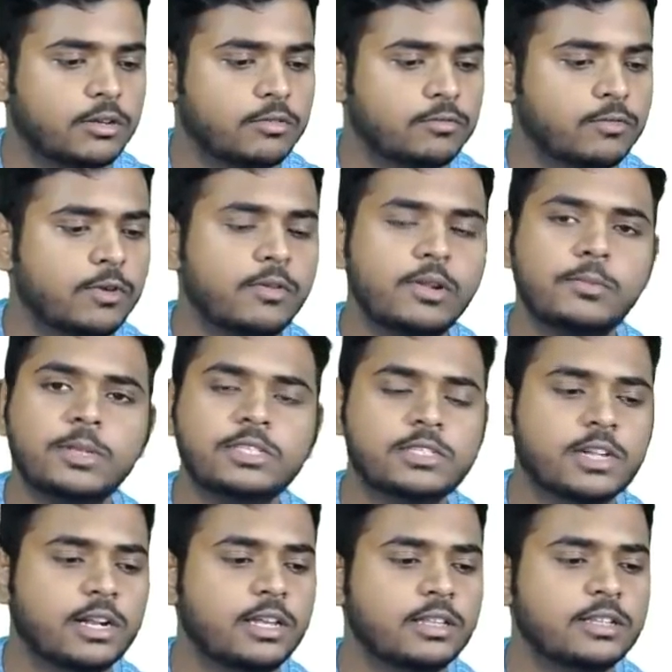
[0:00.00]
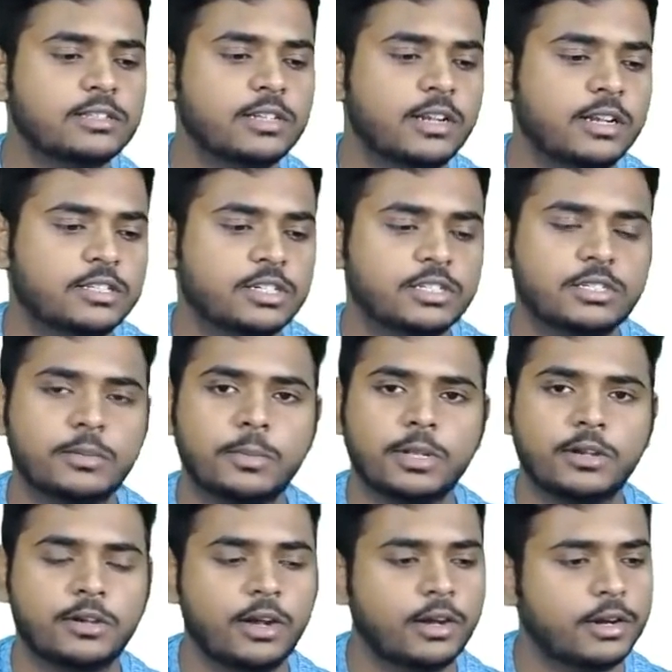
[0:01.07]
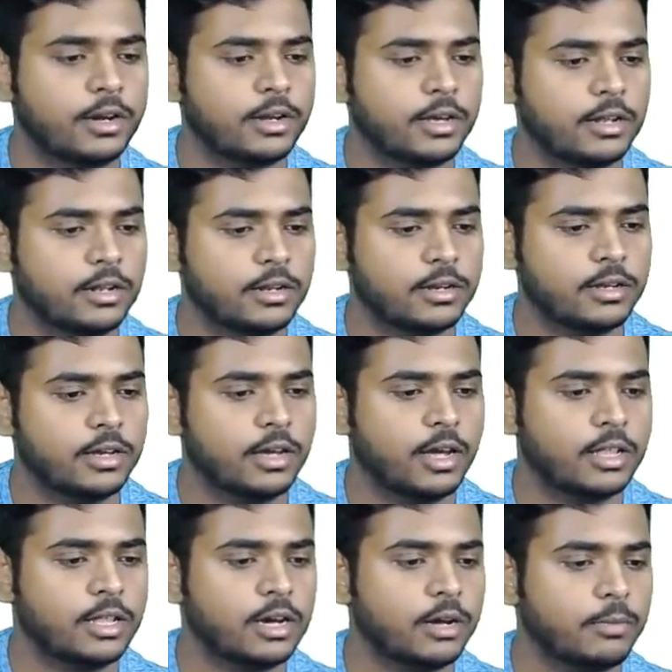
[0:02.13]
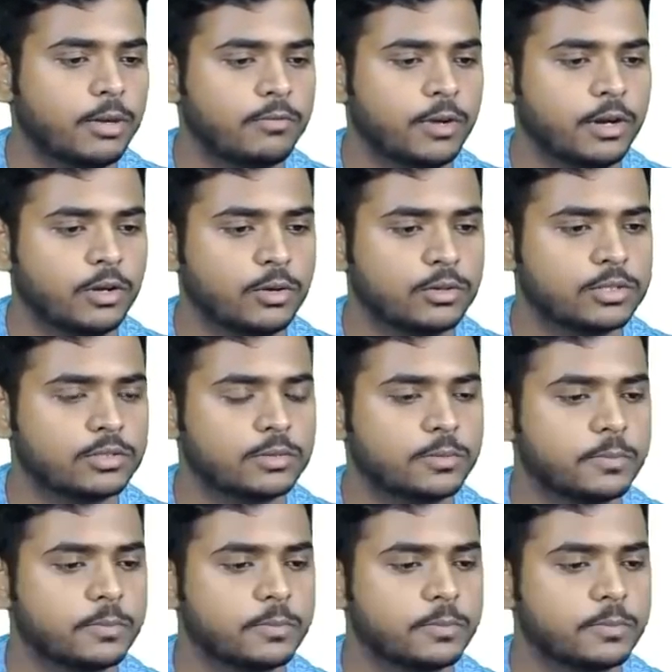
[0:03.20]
We will be studying this relationship in great detail in the coming videos.